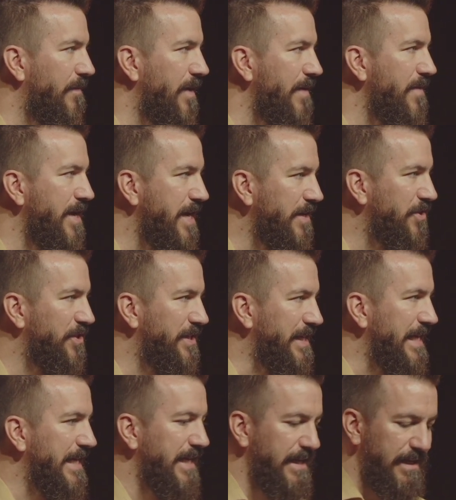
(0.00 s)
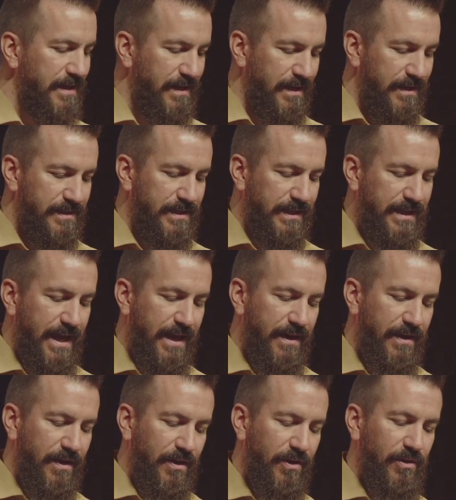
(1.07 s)
Maybe he just needed to
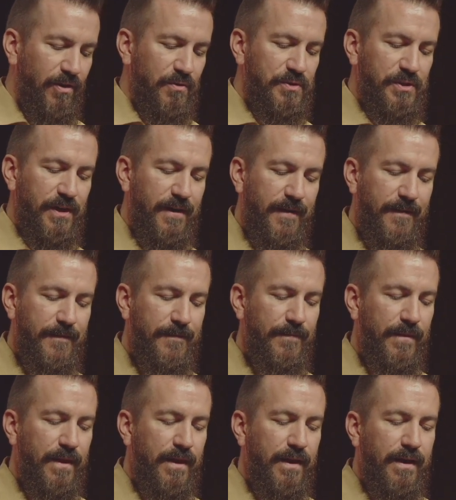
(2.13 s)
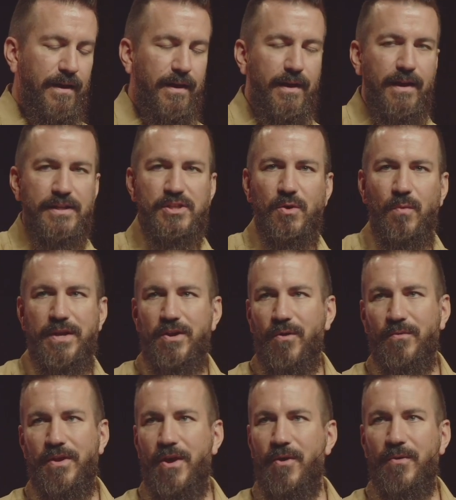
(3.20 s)
get closer. And so we
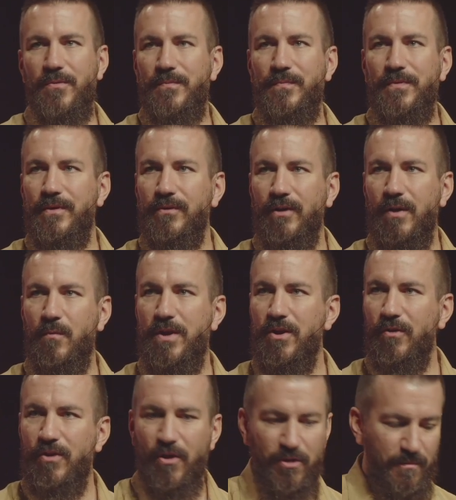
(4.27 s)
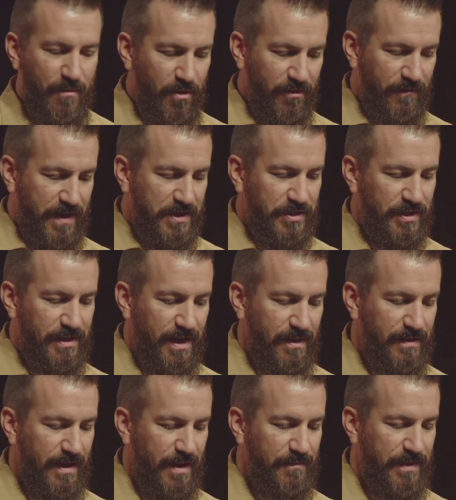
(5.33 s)
don't know, right? We don't know the motivation
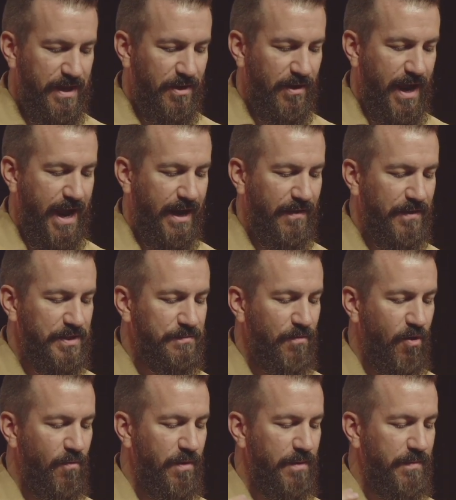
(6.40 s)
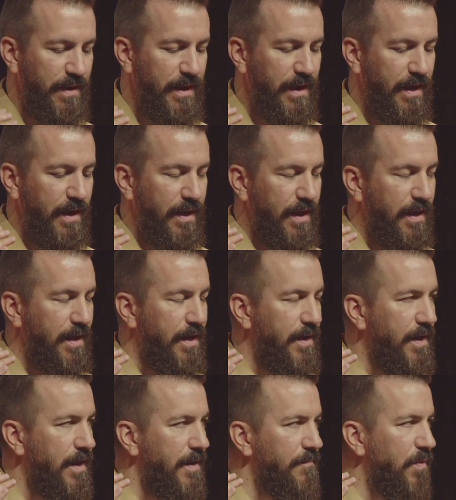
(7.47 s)
that, that Peter had in this moment, but,
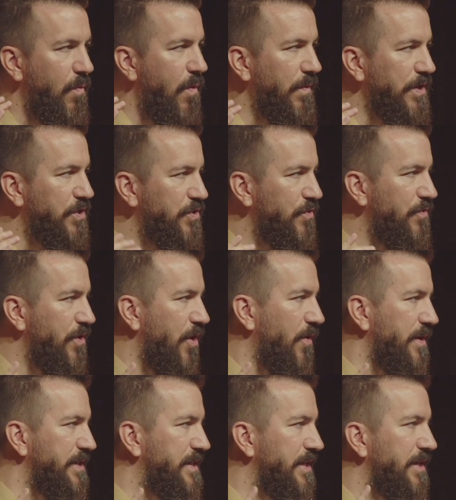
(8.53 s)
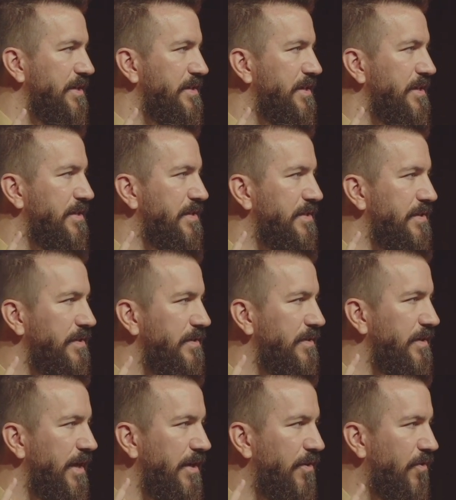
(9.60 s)
but what we do know is there is this
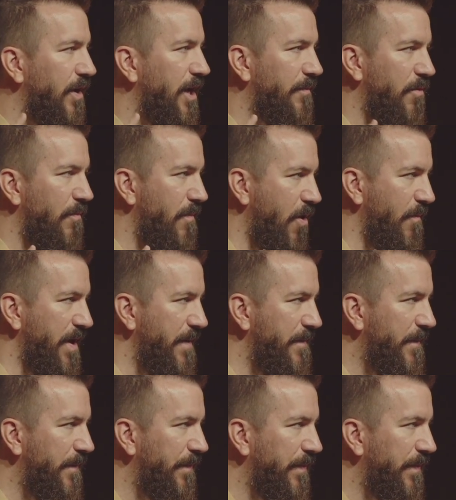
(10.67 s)
incredible moment